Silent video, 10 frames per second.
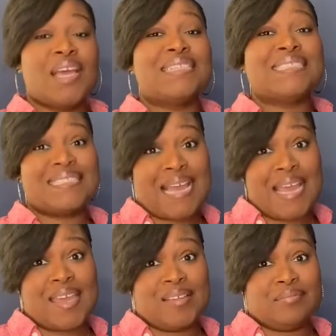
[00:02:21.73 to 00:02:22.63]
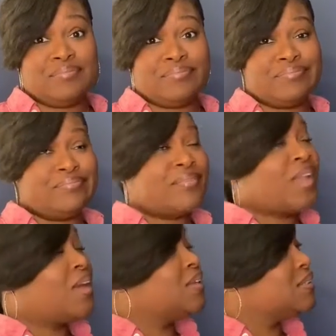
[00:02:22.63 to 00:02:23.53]
Second,
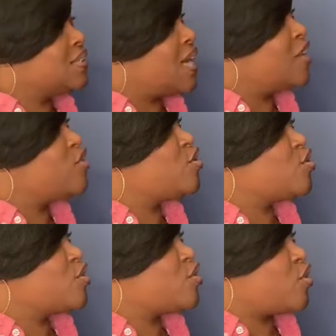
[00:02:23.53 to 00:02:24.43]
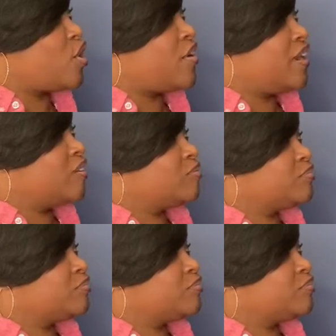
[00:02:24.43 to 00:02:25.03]
tell a true story.